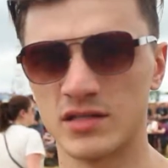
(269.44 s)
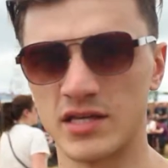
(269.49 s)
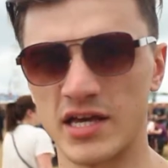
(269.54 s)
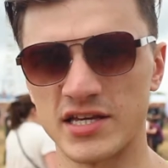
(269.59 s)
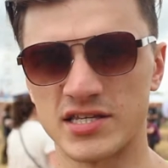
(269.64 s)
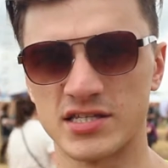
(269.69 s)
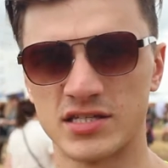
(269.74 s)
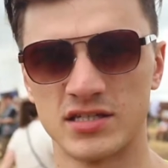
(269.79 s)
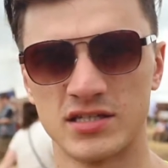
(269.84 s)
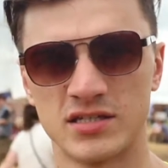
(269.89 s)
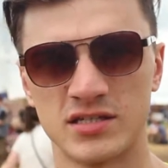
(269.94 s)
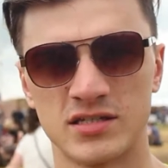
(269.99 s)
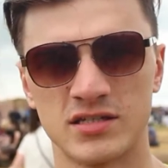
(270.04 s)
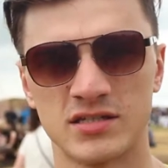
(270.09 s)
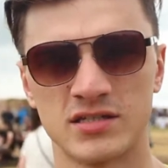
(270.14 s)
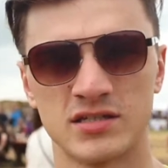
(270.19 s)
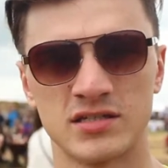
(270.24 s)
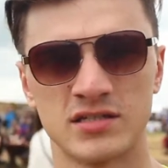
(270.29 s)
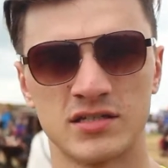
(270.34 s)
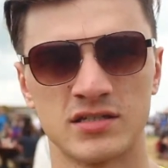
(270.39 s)
What's your favourite
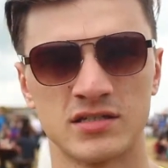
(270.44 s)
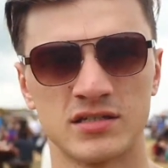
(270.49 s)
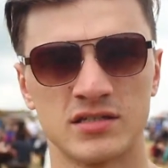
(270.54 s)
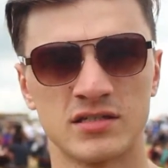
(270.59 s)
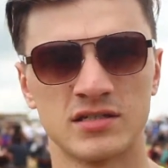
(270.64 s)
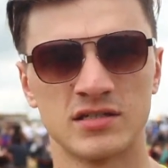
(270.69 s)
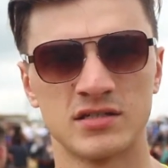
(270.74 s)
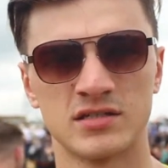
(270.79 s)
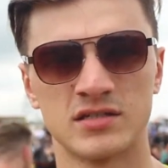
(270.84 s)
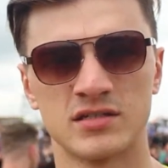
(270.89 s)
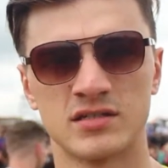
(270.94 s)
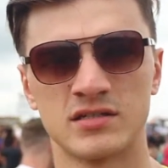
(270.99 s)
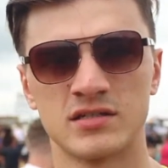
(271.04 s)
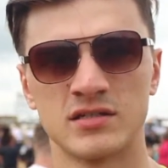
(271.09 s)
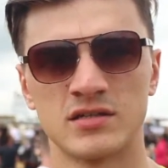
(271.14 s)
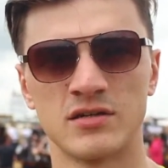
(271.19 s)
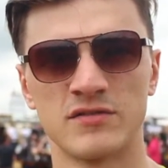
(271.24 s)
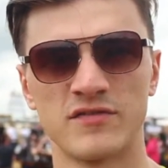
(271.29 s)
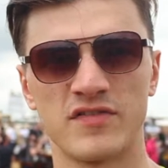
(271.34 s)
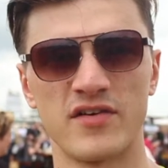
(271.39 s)
thing about touring?
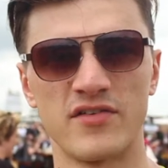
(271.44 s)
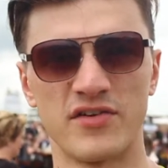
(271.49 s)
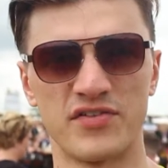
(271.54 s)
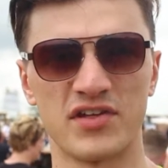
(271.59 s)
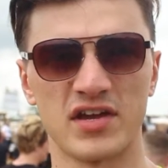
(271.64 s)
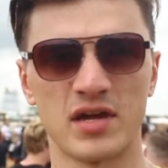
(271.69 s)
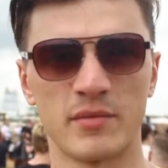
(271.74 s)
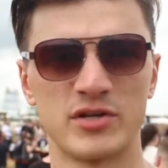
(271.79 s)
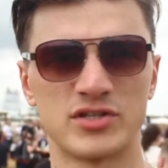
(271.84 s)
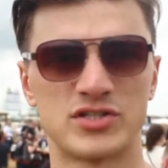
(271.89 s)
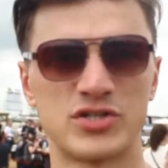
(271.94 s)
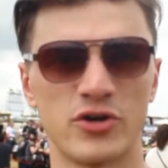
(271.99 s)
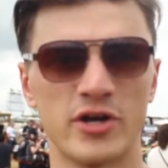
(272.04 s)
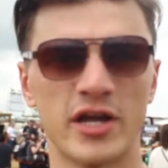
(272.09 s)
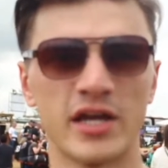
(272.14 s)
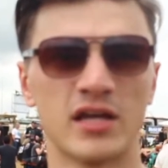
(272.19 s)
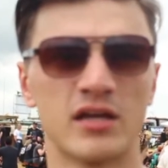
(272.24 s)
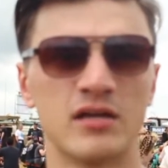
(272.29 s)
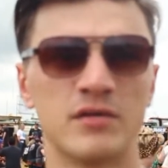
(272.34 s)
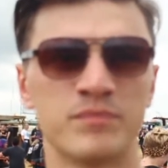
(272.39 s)
Favourite thing about
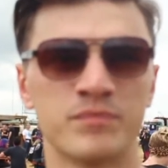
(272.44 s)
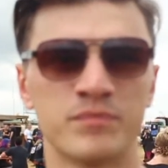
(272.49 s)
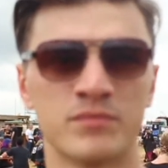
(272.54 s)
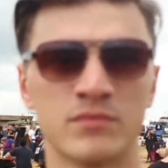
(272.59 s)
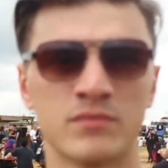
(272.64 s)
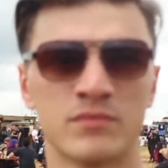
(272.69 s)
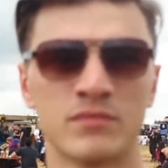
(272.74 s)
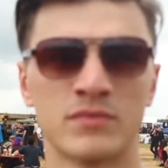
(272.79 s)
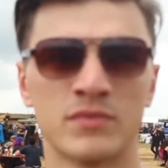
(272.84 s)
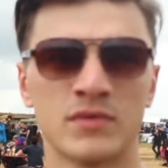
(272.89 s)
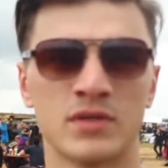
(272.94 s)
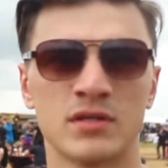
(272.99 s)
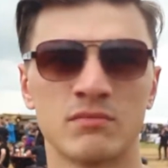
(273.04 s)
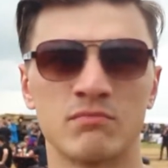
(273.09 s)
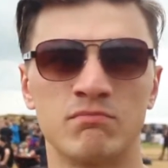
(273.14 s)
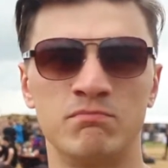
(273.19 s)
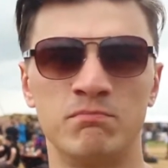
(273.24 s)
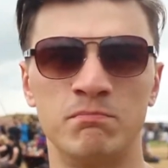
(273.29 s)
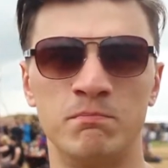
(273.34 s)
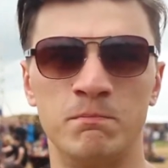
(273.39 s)
touring? Yeah.
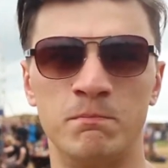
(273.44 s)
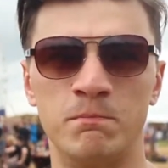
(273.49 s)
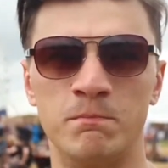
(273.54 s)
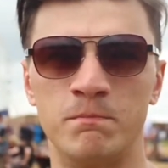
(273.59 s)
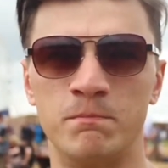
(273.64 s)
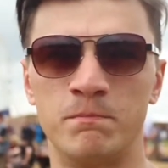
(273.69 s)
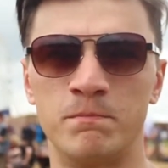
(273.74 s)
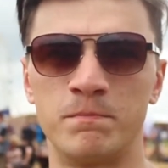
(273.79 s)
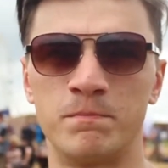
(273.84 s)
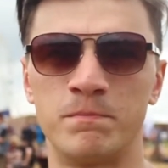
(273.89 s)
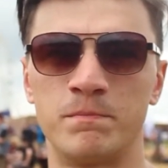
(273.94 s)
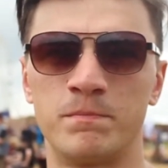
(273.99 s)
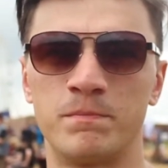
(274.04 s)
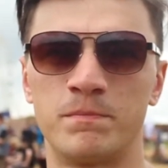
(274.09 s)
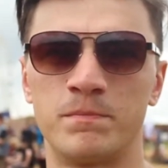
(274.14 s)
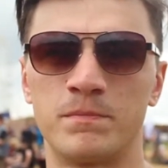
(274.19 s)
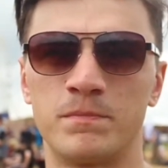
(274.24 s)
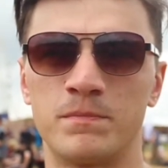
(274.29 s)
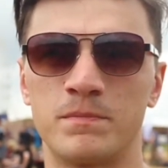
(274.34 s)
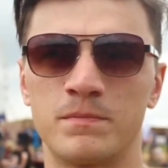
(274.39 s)
Mm. Dick.
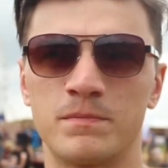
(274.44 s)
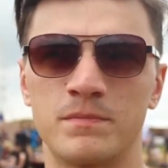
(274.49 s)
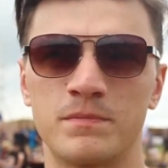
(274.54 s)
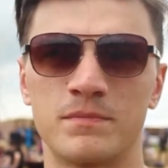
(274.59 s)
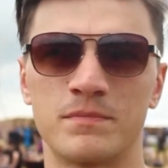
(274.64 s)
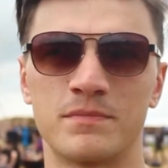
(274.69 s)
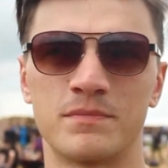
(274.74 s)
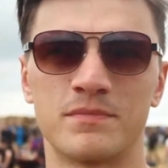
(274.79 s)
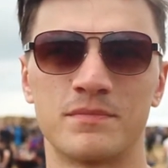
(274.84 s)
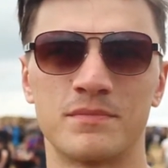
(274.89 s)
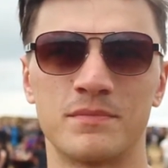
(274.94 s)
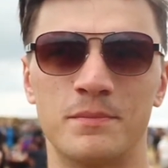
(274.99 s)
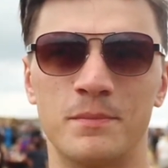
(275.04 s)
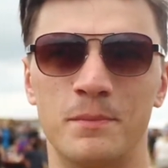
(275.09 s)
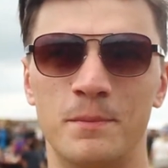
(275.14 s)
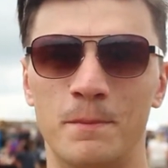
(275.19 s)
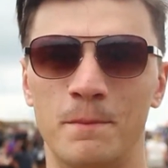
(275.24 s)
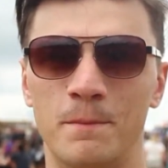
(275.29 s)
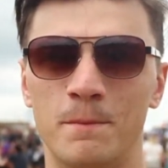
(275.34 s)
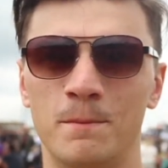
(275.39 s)
Dick.
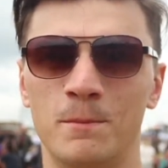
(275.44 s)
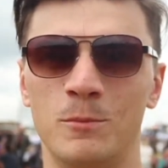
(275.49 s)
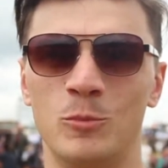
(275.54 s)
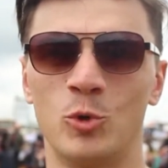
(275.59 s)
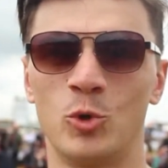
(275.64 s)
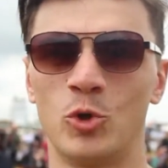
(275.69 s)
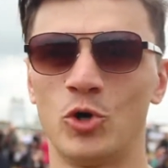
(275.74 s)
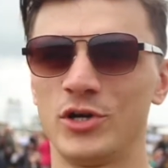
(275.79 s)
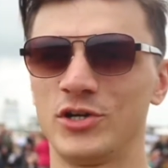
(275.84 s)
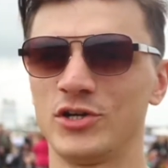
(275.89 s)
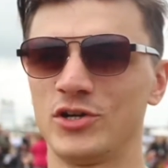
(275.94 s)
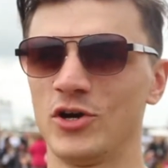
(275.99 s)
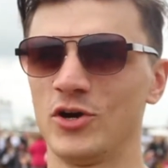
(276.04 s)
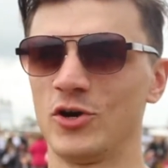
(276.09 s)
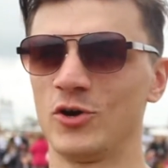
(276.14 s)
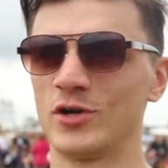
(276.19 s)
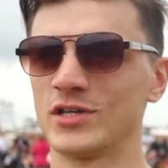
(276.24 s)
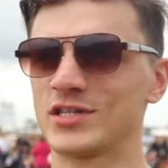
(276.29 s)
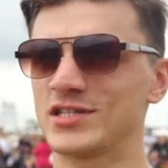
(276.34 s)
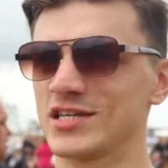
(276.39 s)
Mm, I don't
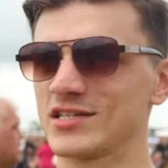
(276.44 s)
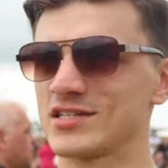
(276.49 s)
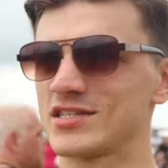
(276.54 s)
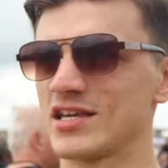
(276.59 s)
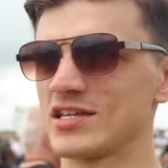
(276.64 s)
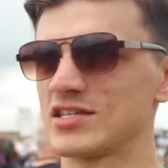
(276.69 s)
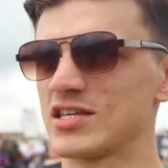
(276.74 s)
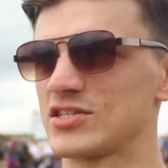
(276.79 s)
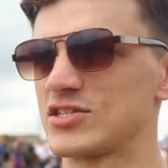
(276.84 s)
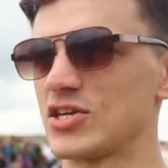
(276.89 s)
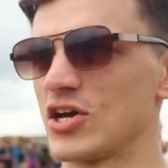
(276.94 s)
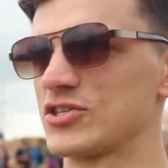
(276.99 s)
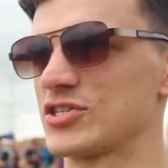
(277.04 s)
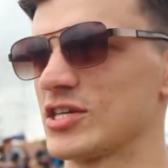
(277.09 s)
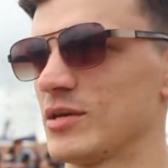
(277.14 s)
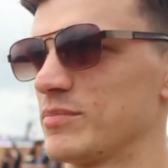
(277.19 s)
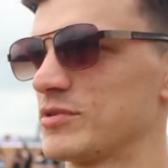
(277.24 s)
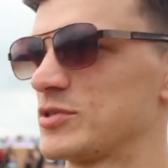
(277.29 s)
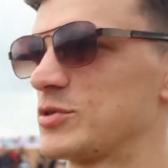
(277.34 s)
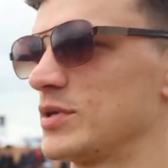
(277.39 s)
know. It's a it's a toss
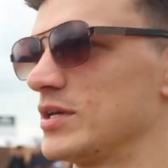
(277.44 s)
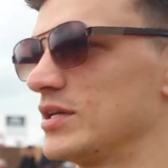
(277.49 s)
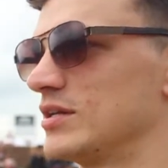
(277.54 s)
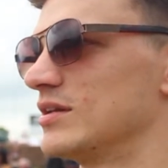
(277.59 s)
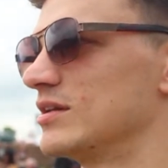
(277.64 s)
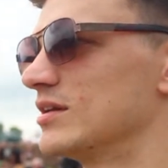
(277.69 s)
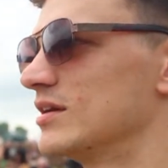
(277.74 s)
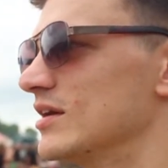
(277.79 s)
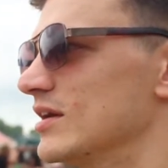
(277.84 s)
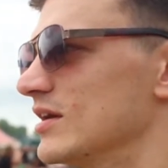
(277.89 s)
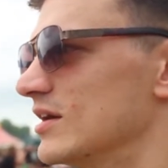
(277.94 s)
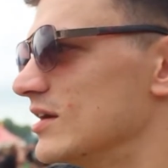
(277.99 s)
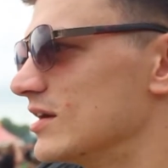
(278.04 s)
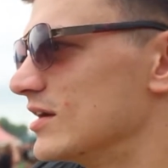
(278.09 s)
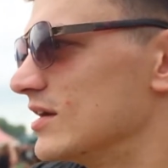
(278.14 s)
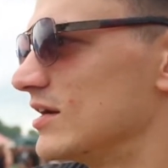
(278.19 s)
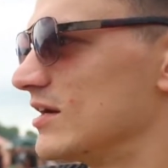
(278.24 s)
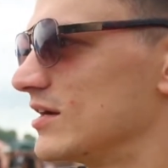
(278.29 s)
up between this guy,